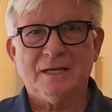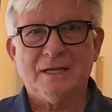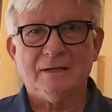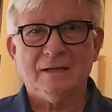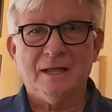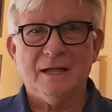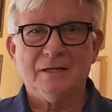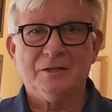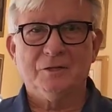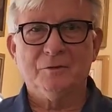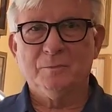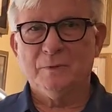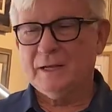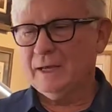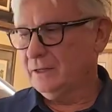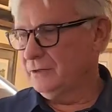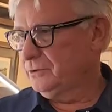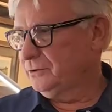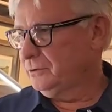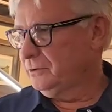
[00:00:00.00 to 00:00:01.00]
I'd like to, but
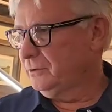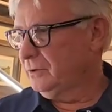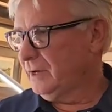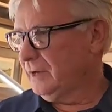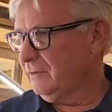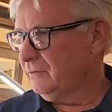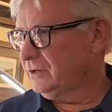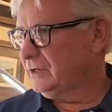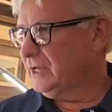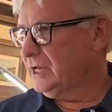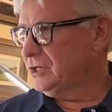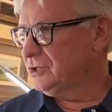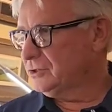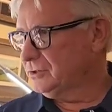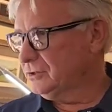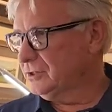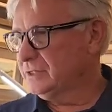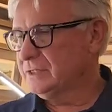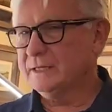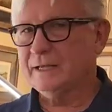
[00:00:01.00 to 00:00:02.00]
I do have
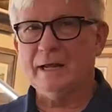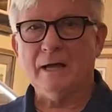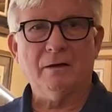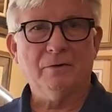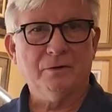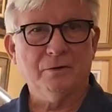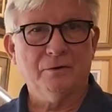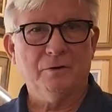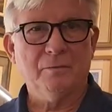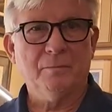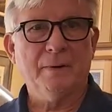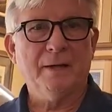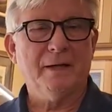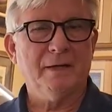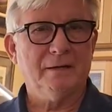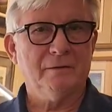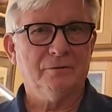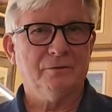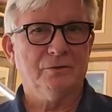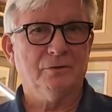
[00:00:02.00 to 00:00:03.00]
occasion to sit out here and
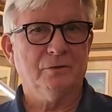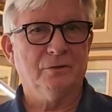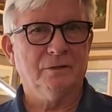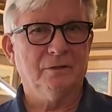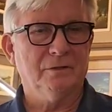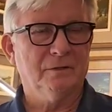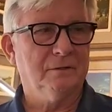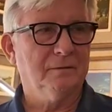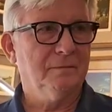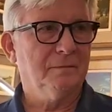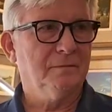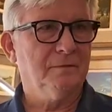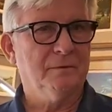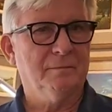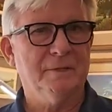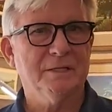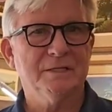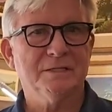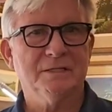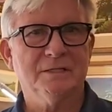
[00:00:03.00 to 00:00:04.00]
paint during the, the
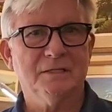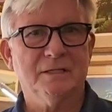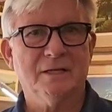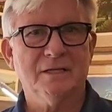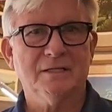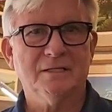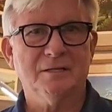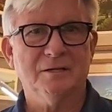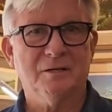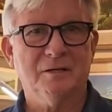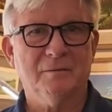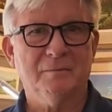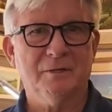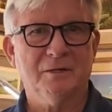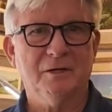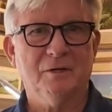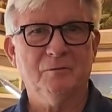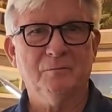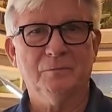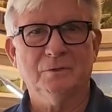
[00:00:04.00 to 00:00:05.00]
business day some
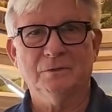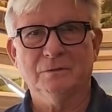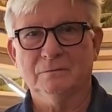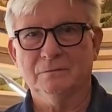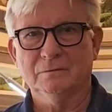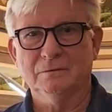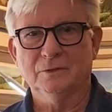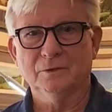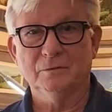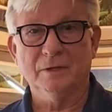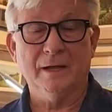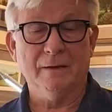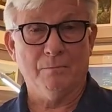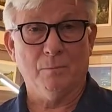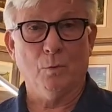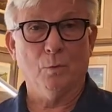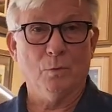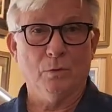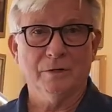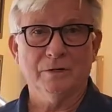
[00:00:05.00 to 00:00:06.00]
and hope to do that
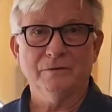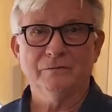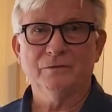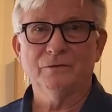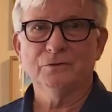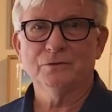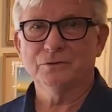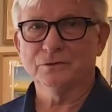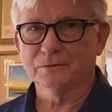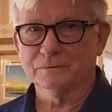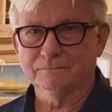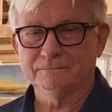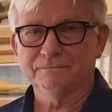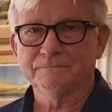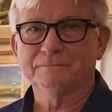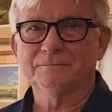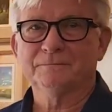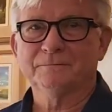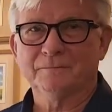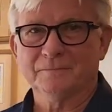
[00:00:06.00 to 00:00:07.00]
more in the future.
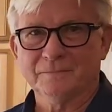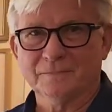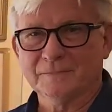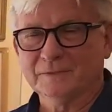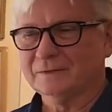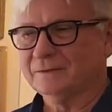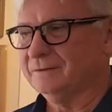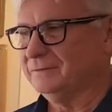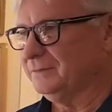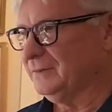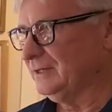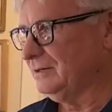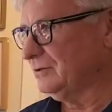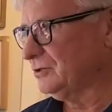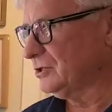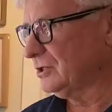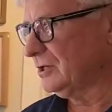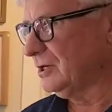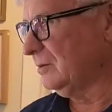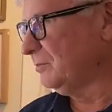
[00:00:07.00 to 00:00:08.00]
But
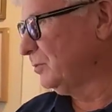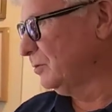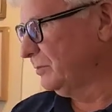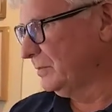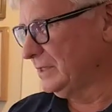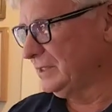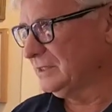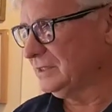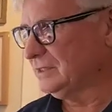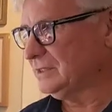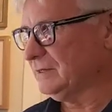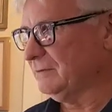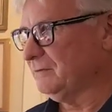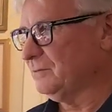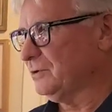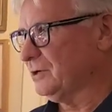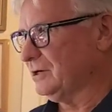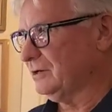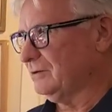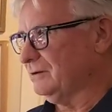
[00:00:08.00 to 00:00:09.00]
here's a couple pieces I'm
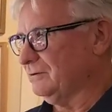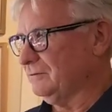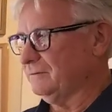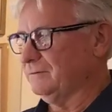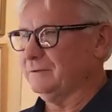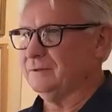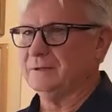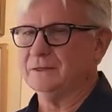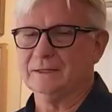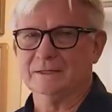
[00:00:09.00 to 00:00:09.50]
working on.